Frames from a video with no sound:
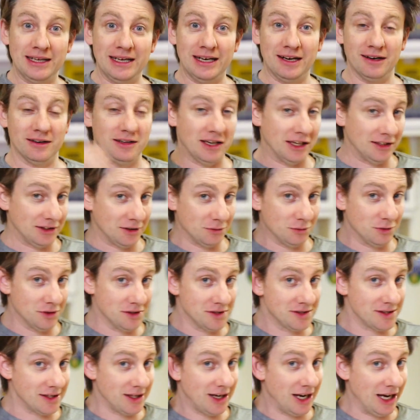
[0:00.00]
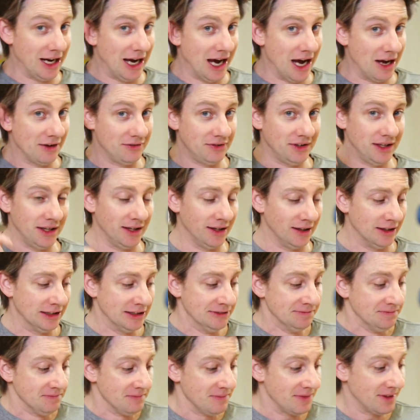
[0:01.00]
ear, like the ones that I have here.
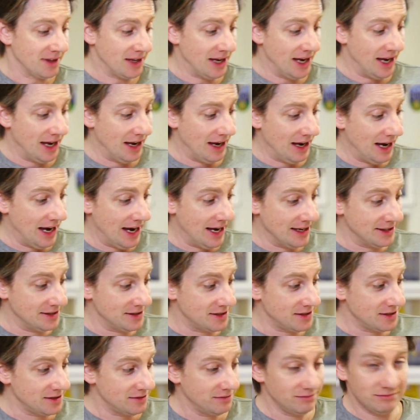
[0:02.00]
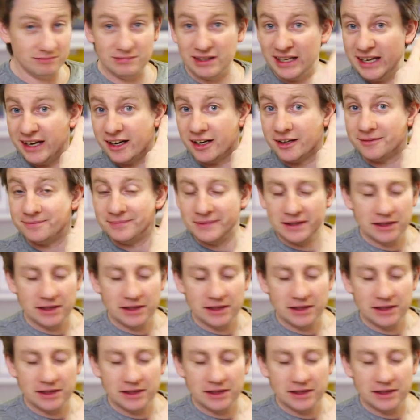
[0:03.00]
And ear.